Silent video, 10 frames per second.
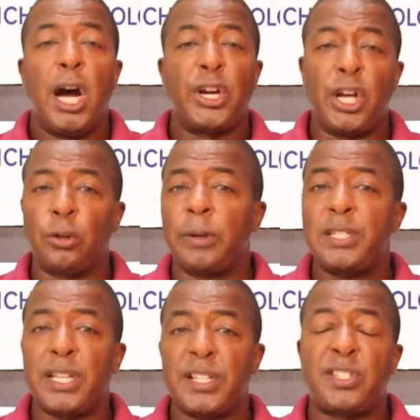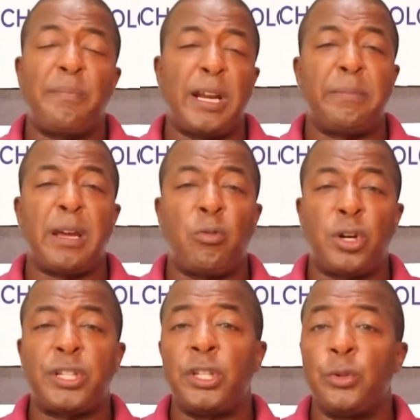Another reason that somebody may
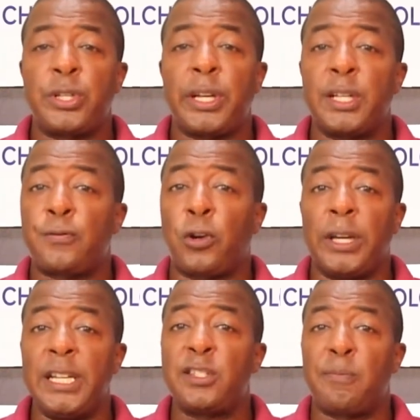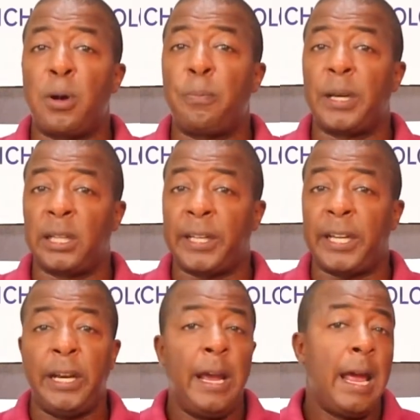want to use it is for ease of
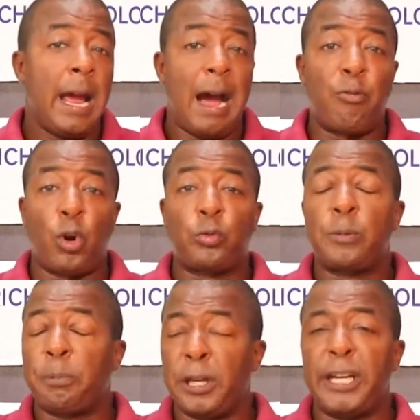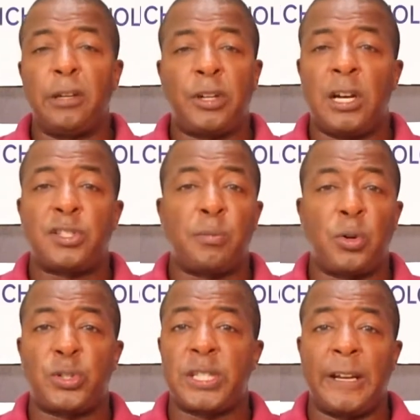mobility. I've worked with plenty of
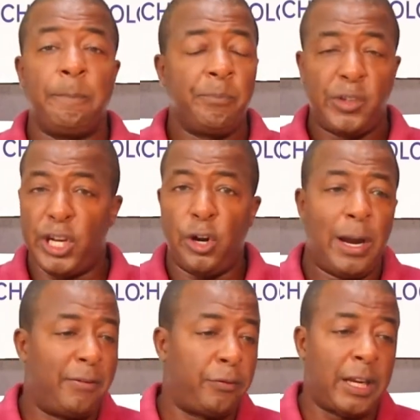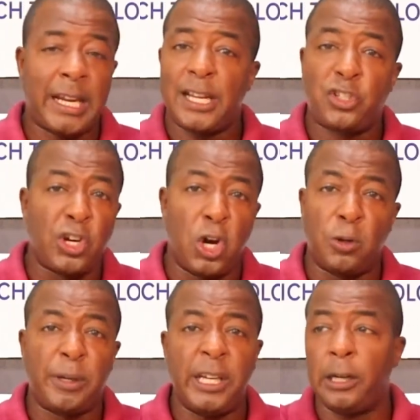customers that, you know, have a vacation
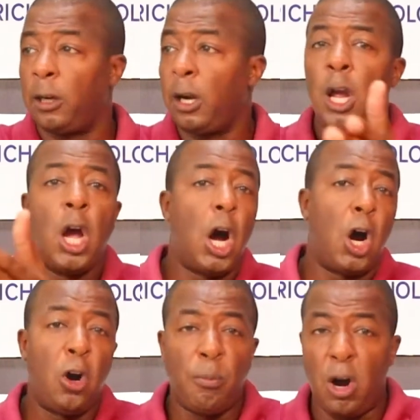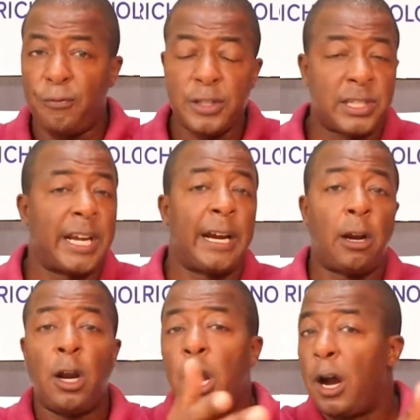home here, a home office
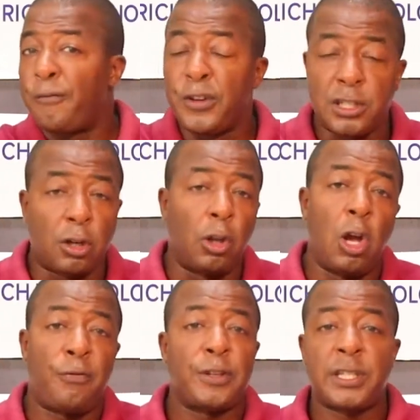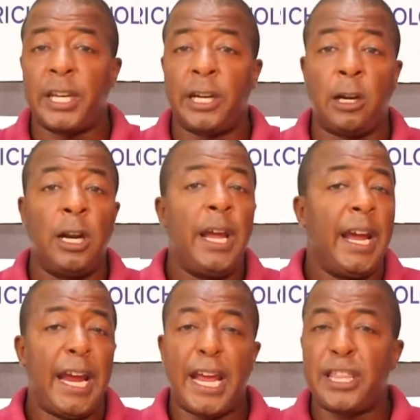there, a physical office here,
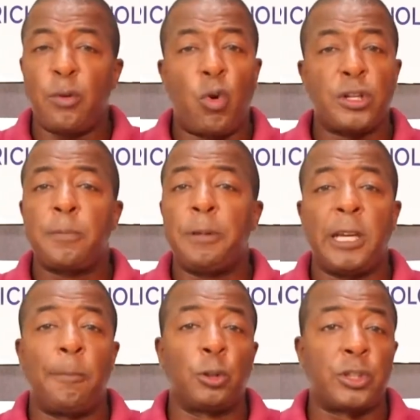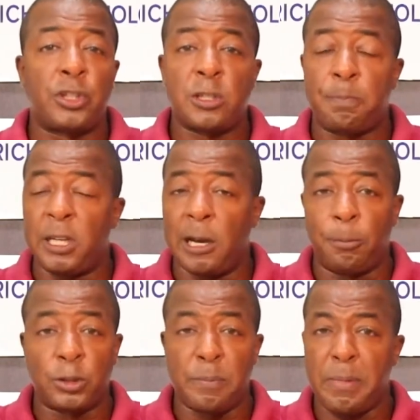and they want to be able to just be
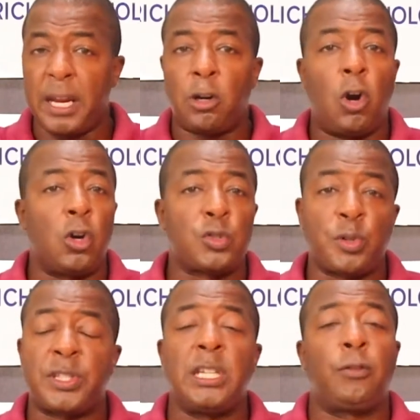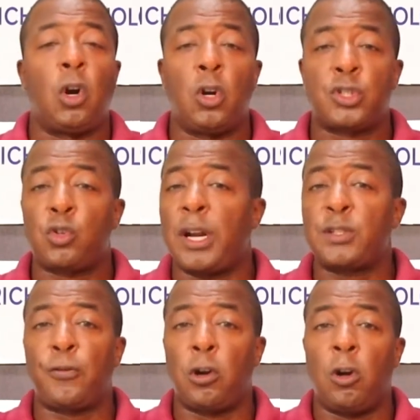able to make calls, receive calls,
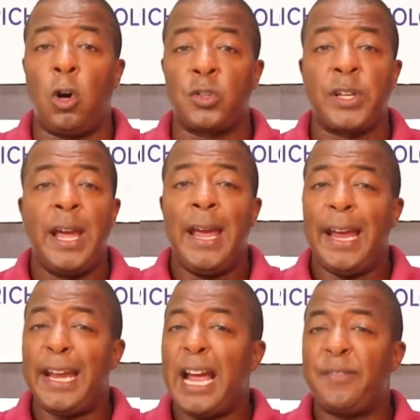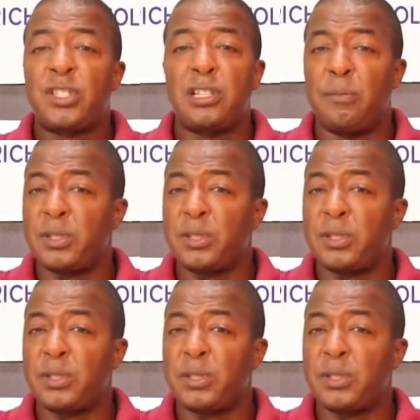transfer calls, and have some